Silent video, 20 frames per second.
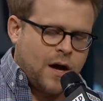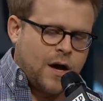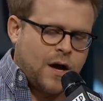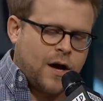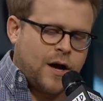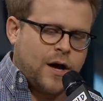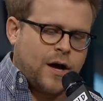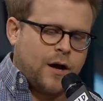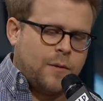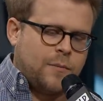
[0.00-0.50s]

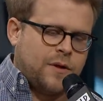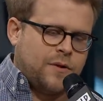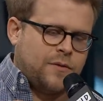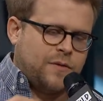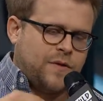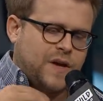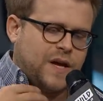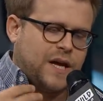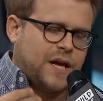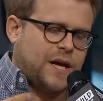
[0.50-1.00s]
Um,
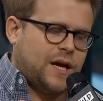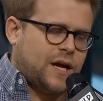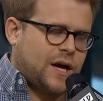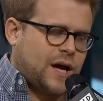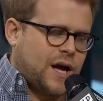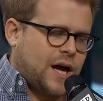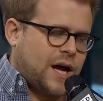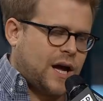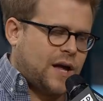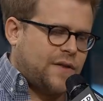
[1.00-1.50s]
the,
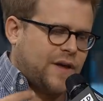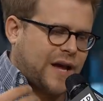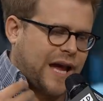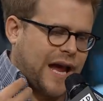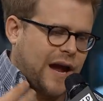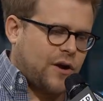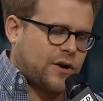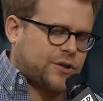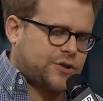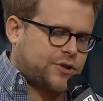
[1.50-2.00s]
uh, the
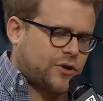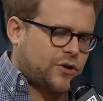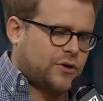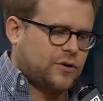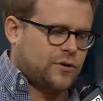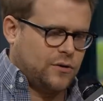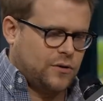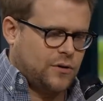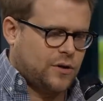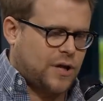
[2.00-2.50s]
character,
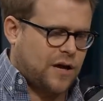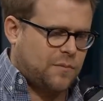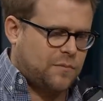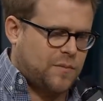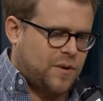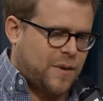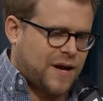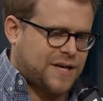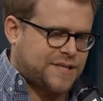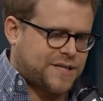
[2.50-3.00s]
like
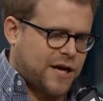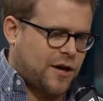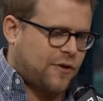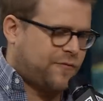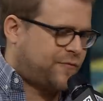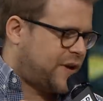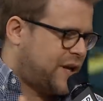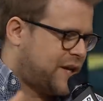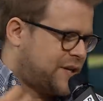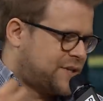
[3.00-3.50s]
me
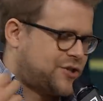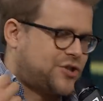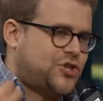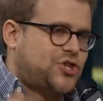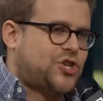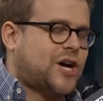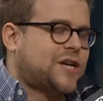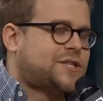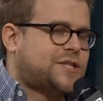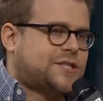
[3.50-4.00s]
myself, is
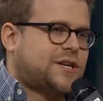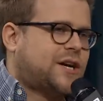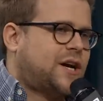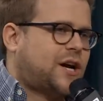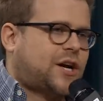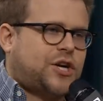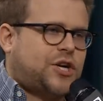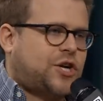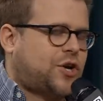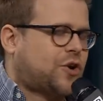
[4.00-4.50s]
just
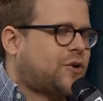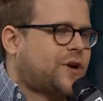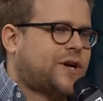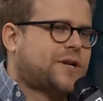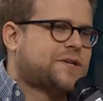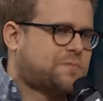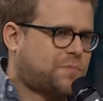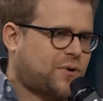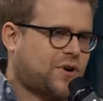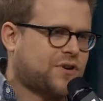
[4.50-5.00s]
a
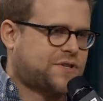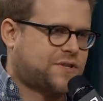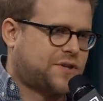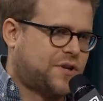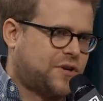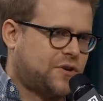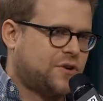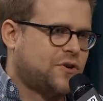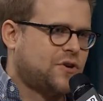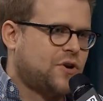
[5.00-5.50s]
curious
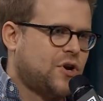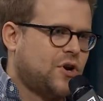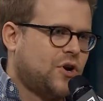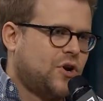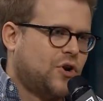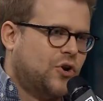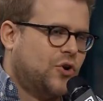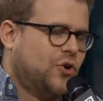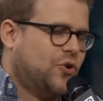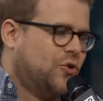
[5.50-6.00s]
person
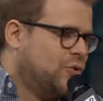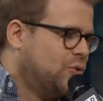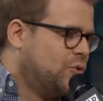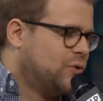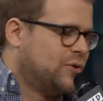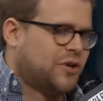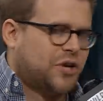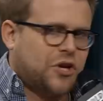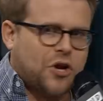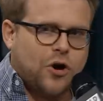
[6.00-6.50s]

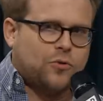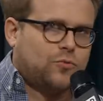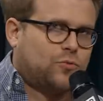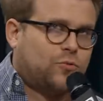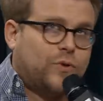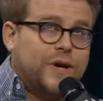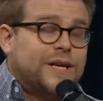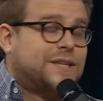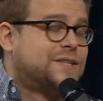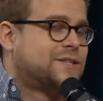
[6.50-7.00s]
who, you know,
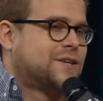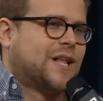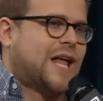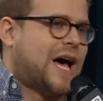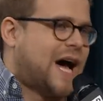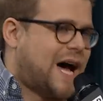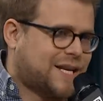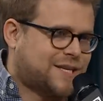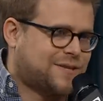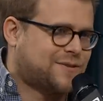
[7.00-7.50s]
reads a
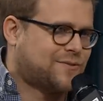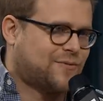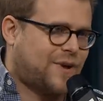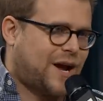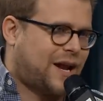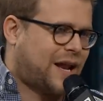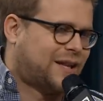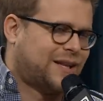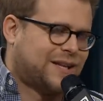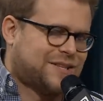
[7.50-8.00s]
lot,
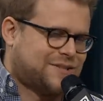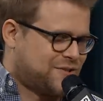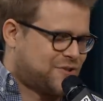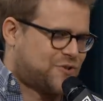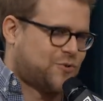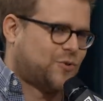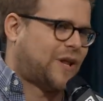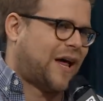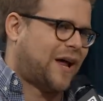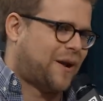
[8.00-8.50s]
right, and listens
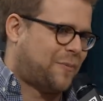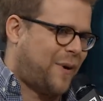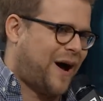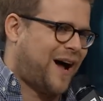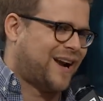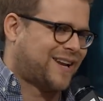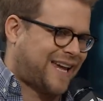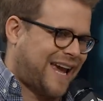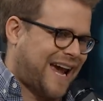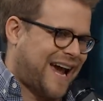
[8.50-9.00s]
to a lot of
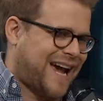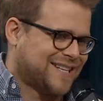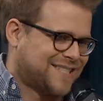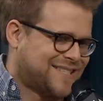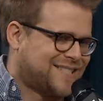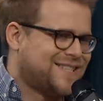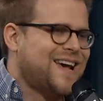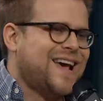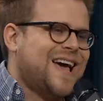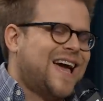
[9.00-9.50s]

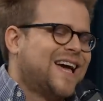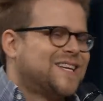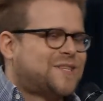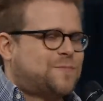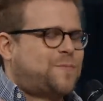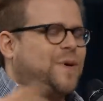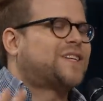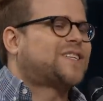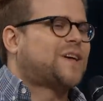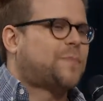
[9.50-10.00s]
podcasts and has
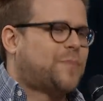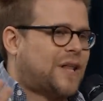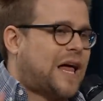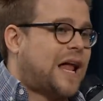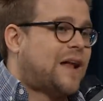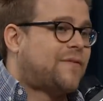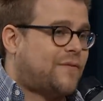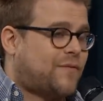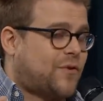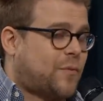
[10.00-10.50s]
picked up a
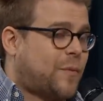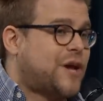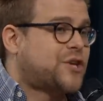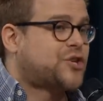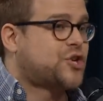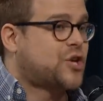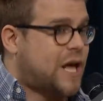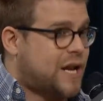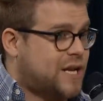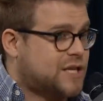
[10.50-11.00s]
lot of
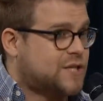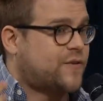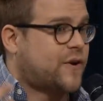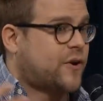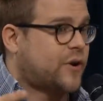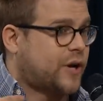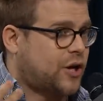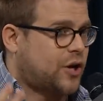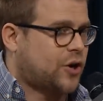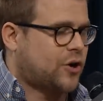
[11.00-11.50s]
information and is
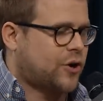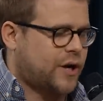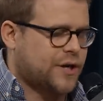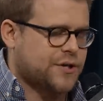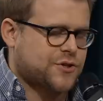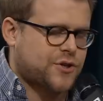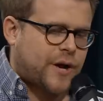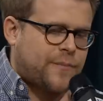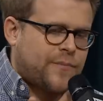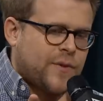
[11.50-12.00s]
very
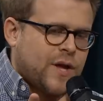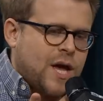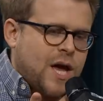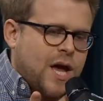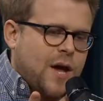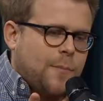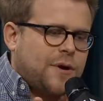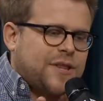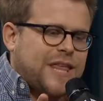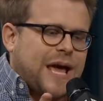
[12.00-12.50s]
curious, right?
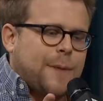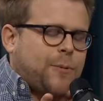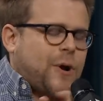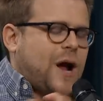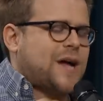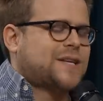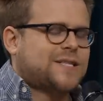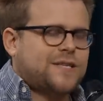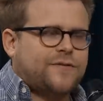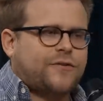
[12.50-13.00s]
But that
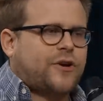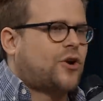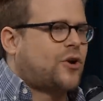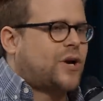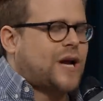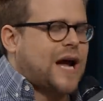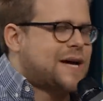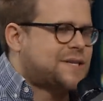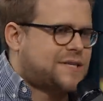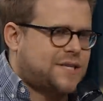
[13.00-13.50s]
process of
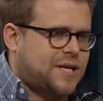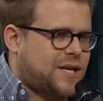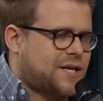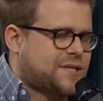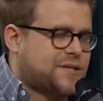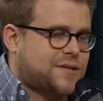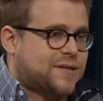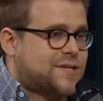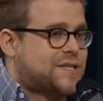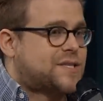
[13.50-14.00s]
curiosity
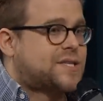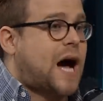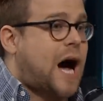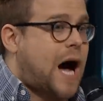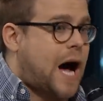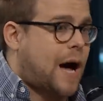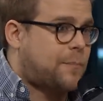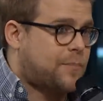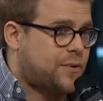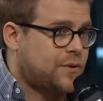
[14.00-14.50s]
doesn't
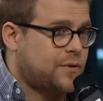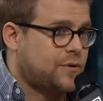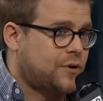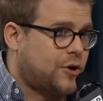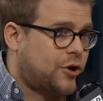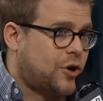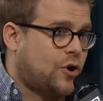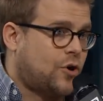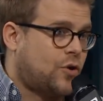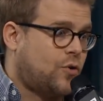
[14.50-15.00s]
stop,
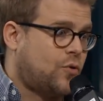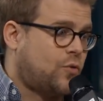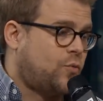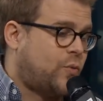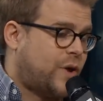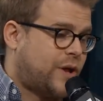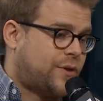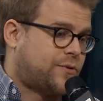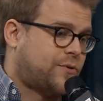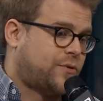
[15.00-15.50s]
you know,
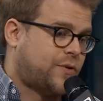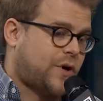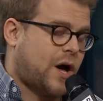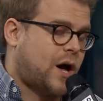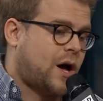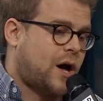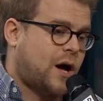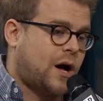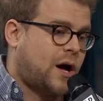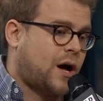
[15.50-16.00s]
with
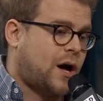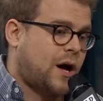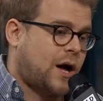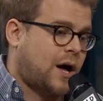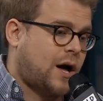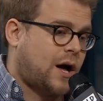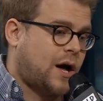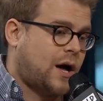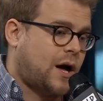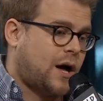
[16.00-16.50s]
the,
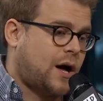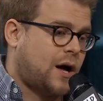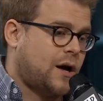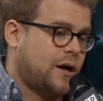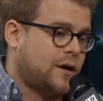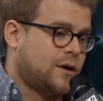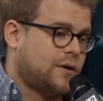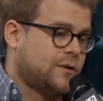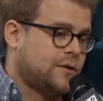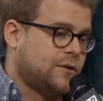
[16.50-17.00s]
uh,
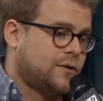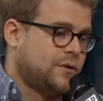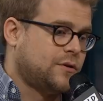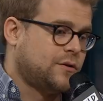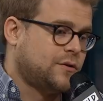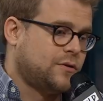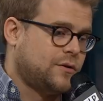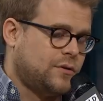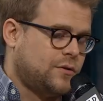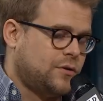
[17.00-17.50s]

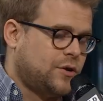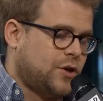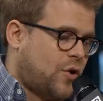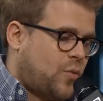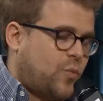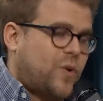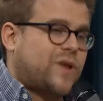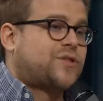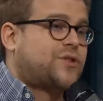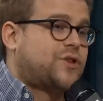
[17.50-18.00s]
you know,
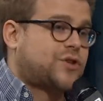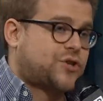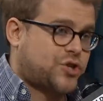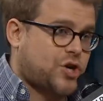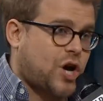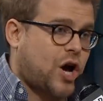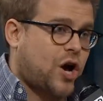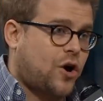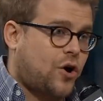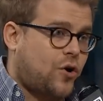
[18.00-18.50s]
with the
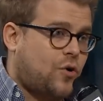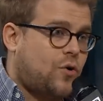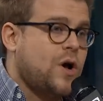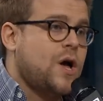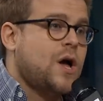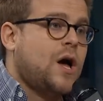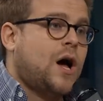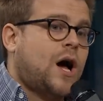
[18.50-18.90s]
show.